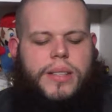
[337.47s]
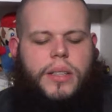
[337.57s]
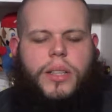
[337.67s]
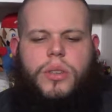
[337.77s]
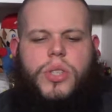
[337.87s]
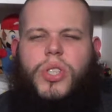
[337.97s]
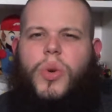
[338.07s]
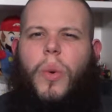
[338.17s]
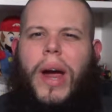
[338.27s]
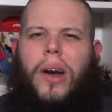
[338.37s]
a little
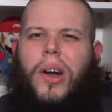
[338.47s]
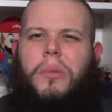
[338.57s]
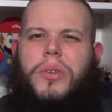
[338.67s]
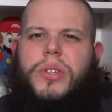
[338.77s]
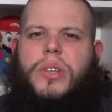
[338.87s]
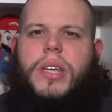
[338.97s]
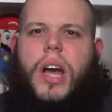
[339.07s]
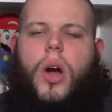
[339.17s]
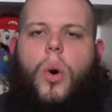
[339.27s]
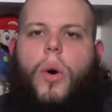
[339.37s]
square. It almost looks like
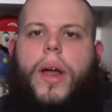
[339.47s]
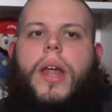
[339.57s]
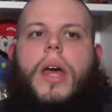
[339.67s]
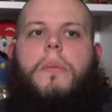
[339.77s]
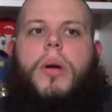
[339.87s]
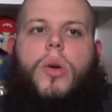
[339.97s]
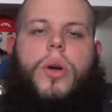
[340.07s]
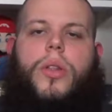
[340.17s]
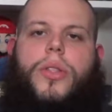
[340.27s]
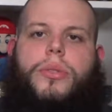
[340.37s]
a coin, but you
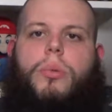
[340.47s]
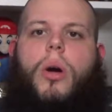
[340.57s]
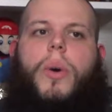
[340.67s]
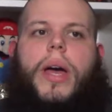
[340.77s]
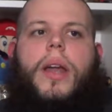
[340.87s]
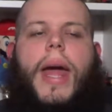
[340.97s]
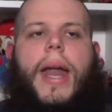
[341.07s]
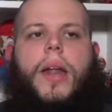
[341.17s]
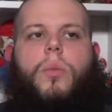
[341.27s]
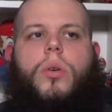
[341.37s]
can throw it
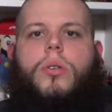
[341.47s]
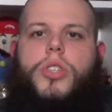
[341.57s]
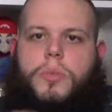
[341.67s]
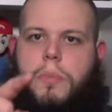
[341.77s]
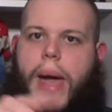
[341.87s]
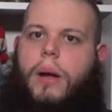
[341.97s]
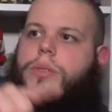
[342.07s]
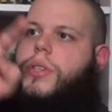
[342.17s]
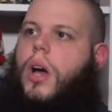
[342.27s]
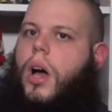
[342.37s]
and it will just
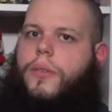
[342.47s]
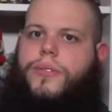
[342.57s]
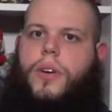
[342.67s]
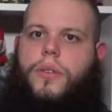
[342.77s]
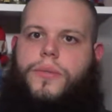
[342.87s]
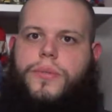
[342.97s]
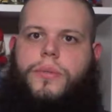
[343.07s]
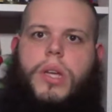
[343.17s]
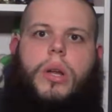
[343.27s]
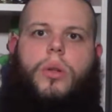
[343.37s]
bounce off
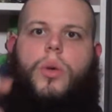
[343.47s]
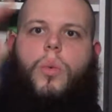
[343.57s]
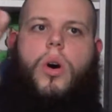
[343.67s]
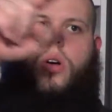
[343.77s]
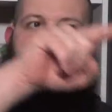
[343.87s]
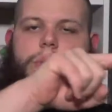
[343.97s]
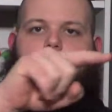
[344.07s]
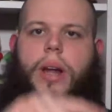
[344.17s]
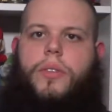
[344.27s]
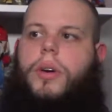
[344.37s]
of the walls
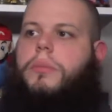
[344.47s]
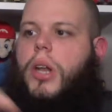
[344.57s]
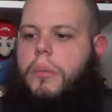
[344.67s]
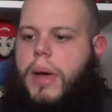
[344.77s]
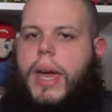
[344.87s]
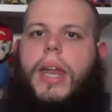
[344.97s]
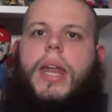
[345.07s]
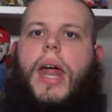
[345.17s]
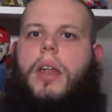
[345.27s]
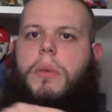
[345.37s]
and whatever, and may hit
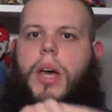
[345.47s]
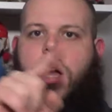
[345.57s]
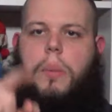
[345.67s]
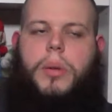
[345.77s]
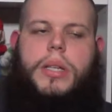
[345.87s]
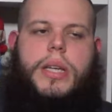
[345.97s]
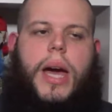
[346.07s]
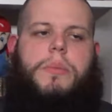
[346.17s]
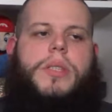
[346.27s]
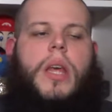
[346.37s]
an enemy a couple of
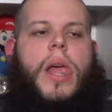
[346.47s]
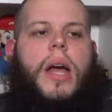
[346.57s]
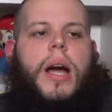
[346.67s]
times.